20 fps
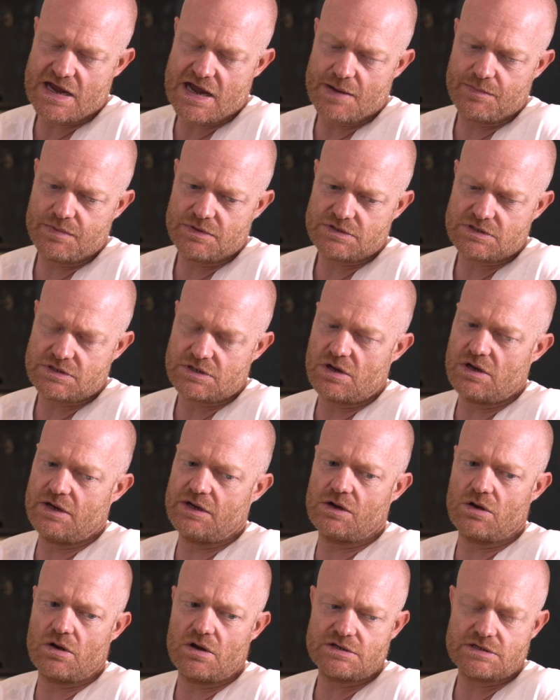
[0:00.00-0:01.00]
happens.
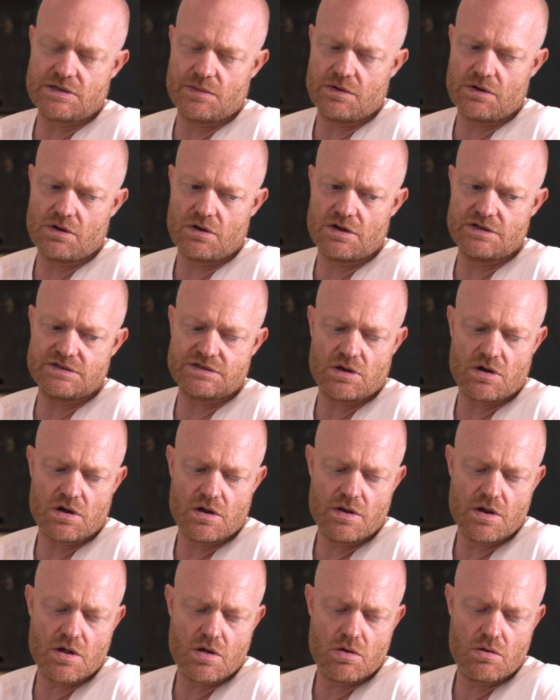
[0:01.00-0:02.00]
Certainly, some of the guys that
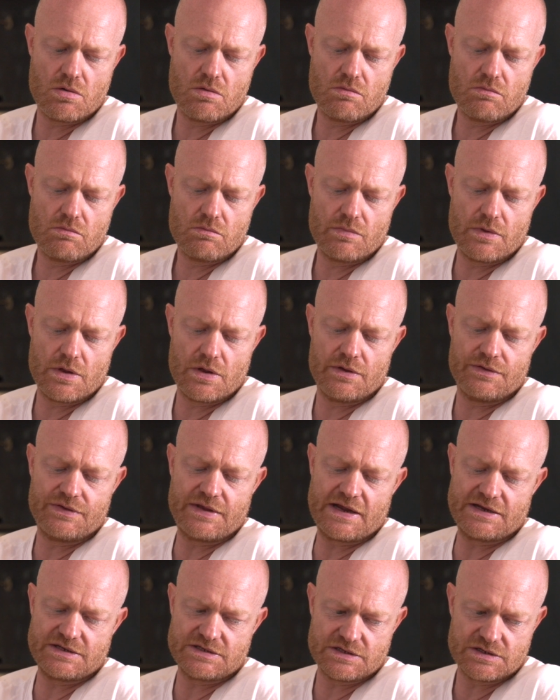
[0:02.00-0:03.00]
I know, that are
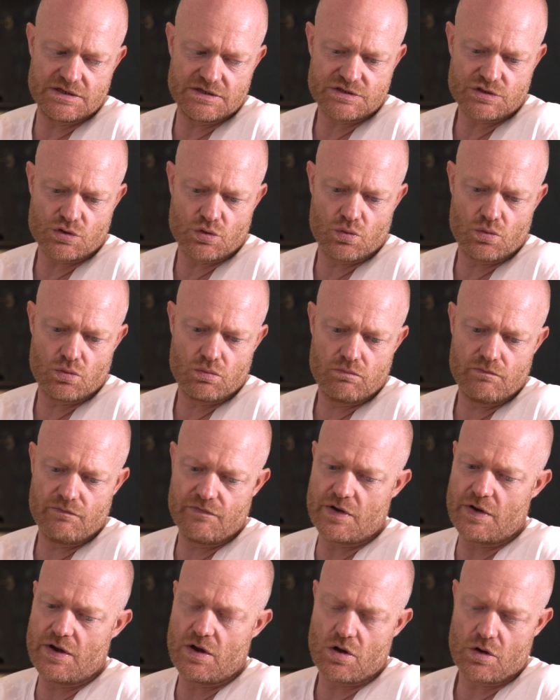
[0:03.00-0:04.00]
dads at the school,
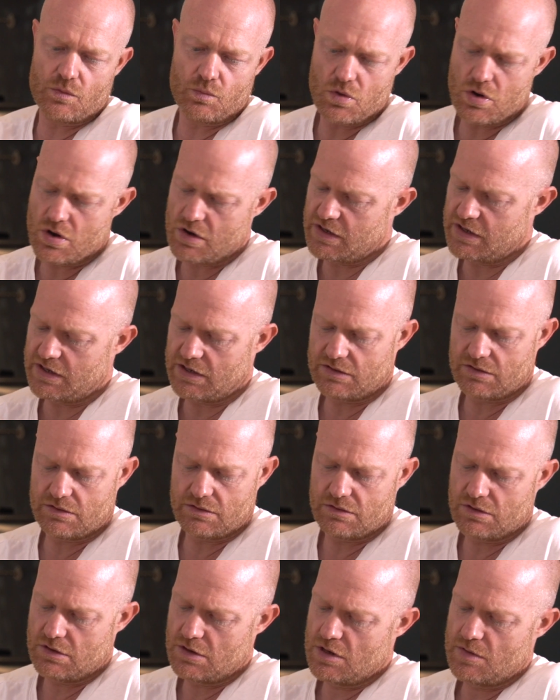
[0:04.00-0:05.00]
very hard
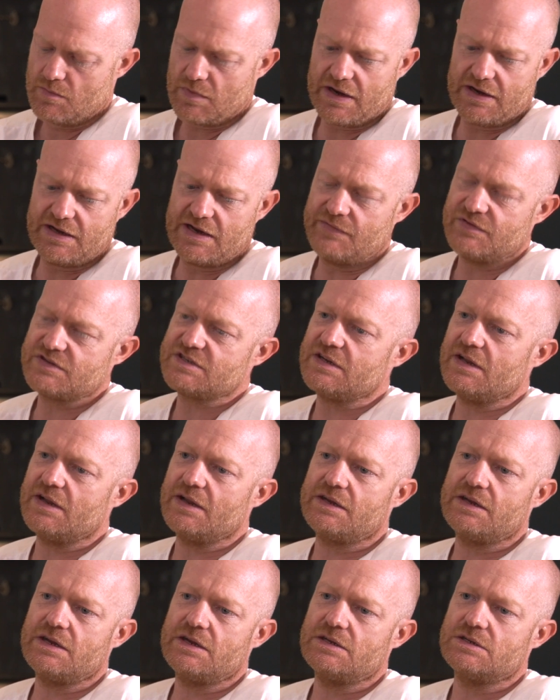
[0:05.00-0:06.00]
working, but they never see
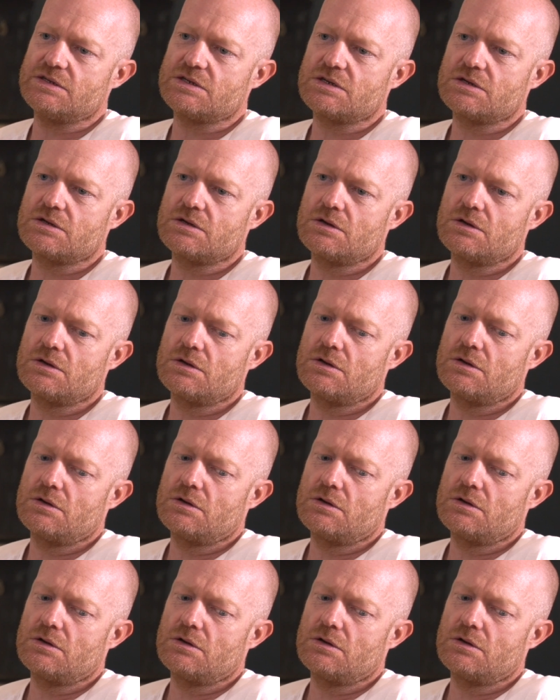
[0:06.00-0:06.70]
their kids. No.